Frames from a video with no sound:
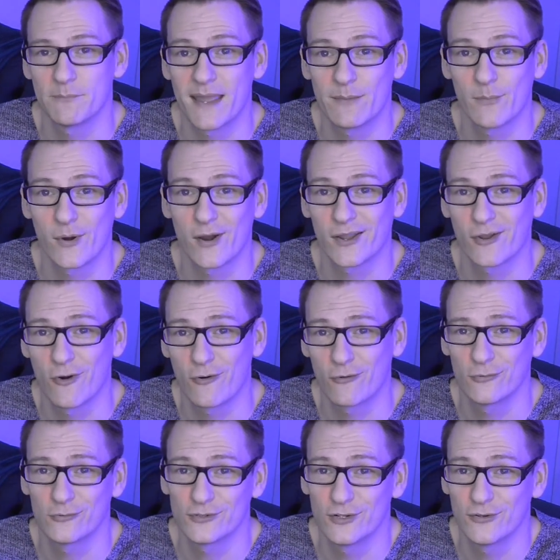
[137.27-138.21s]
make my
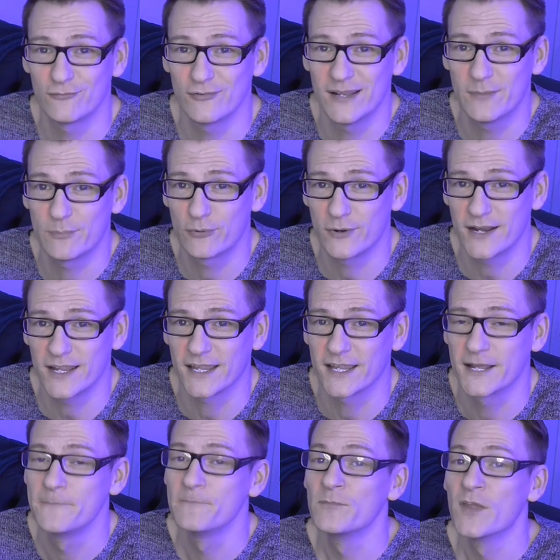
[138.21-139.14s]
corals look really pretty.